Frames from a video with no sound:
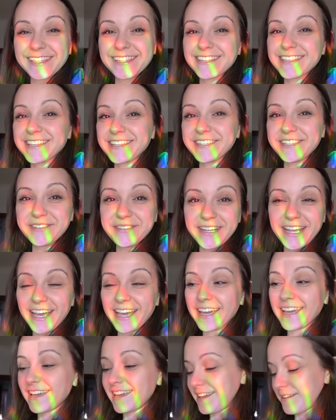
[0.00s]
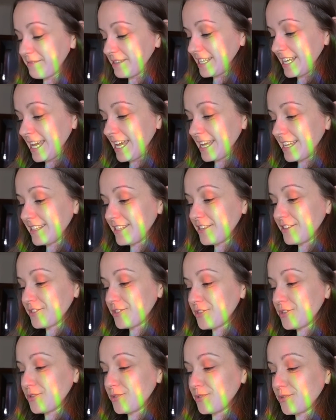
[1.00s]
It is a new day. I'm gonna head
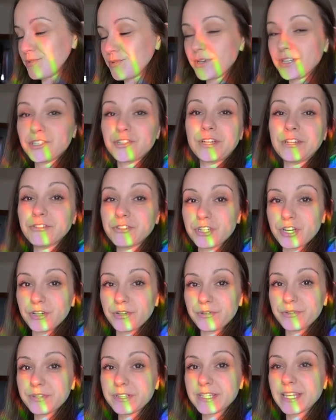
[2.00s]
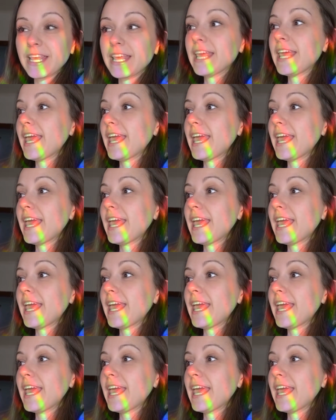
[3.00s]
to Trader Joe's